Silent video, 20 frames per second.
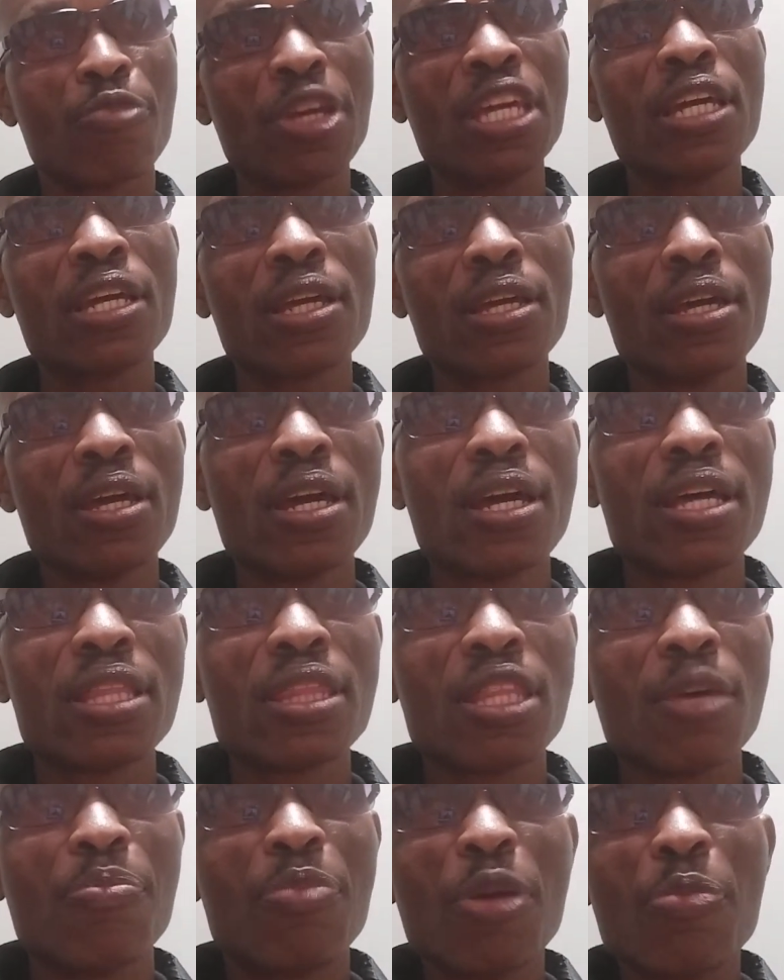being
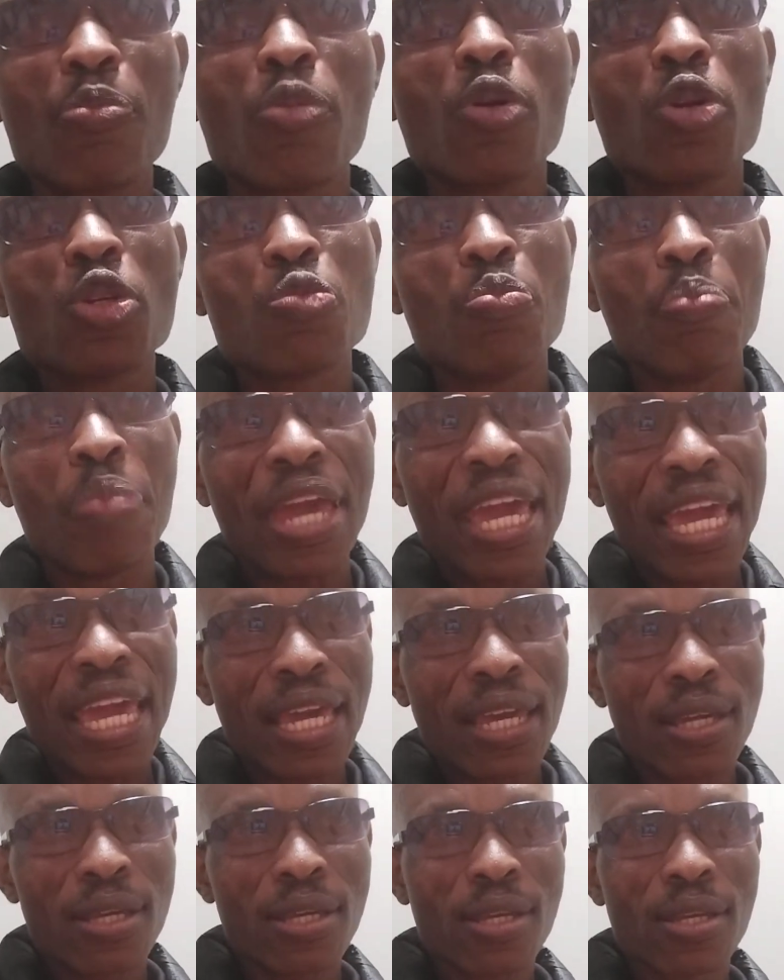the People's
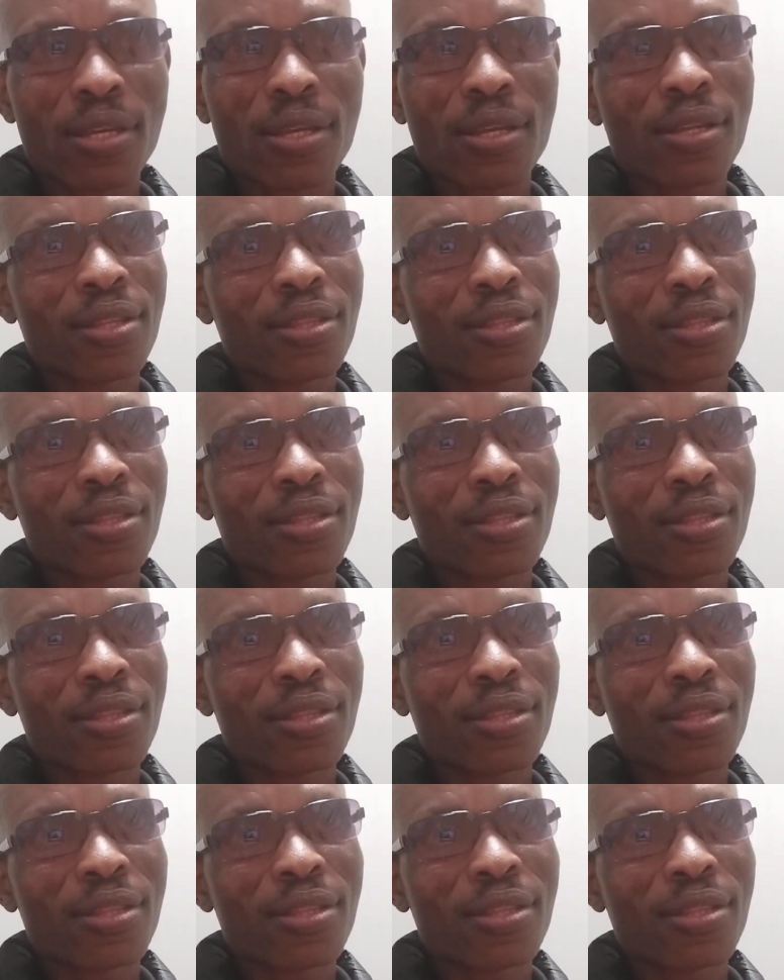Bey.